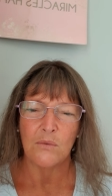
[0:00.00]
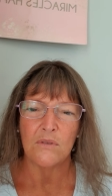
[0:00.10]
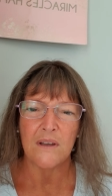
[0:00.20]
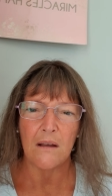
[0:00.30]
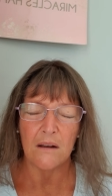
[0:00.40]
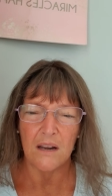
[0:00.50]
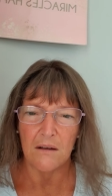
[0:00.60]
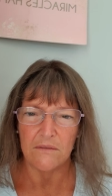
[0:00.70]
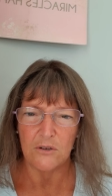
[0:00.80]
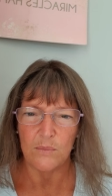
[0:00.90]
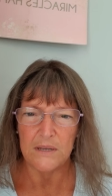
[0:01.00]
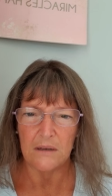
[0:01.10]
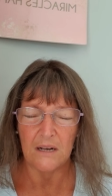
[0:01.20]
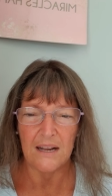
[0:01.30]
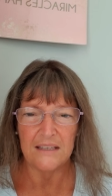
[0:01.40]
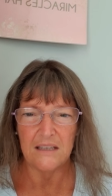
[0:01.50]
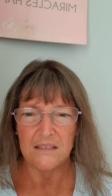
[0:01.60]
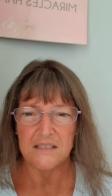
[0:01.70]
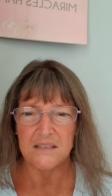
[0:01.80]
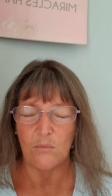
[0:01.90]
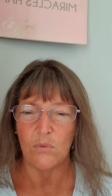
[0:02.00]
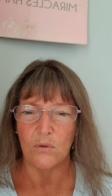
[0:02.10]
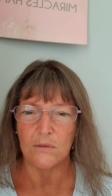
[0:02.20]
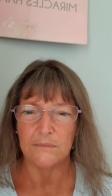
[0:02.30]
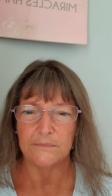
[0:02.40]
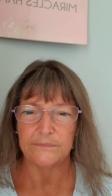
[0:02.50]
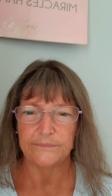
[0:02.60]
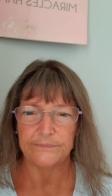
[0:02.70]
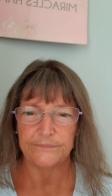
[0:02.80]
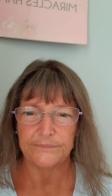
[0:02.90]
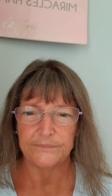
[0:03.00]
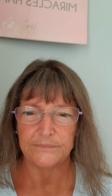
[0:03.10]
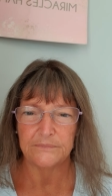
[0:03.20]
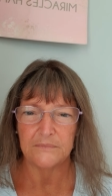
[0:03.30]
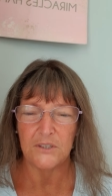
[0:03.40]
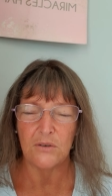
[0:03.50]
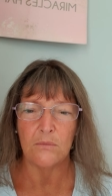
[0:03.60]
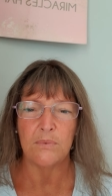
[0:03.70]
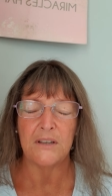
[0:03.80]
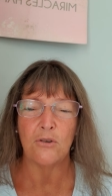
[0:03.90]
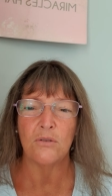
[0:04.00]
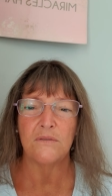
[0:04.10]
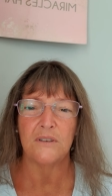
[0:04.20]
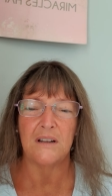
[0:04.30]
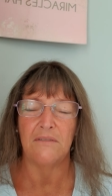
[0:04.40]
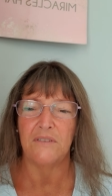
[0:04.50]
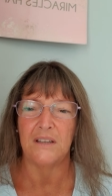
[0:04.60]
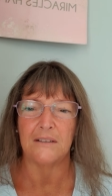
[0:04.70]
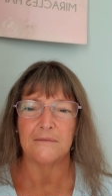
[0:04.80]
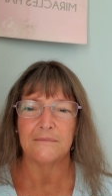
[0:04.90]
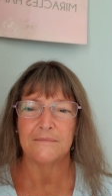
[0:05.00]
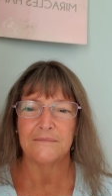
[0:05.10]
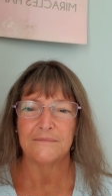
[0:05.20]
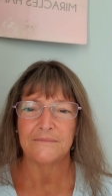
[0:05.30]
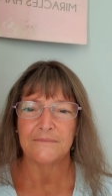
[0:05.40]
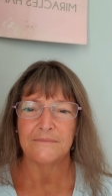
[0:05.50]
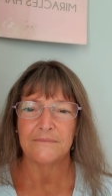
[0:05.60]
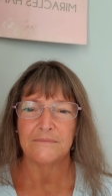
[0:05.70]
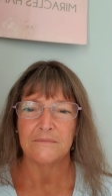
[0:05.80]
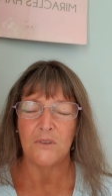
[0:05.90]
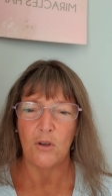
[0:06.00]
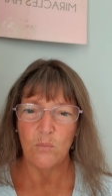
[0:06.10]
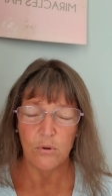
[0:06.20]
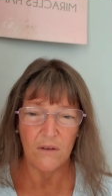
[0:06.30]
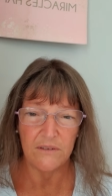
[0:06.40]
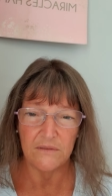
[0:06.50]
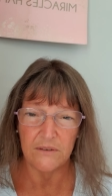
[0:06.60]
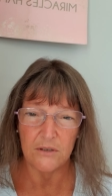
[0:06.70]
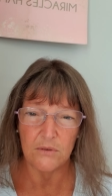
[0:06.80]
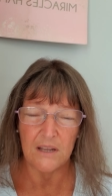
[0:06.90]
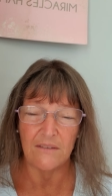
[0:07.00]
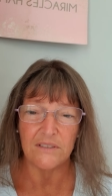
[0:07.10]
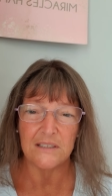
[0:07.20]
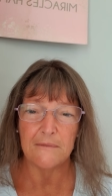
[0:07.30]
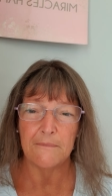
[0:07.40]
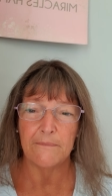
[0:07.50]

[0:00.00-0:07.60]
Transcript: Without love, it'll be a clanging cymbal. It'll be good for nothing. No profit for you in heaven.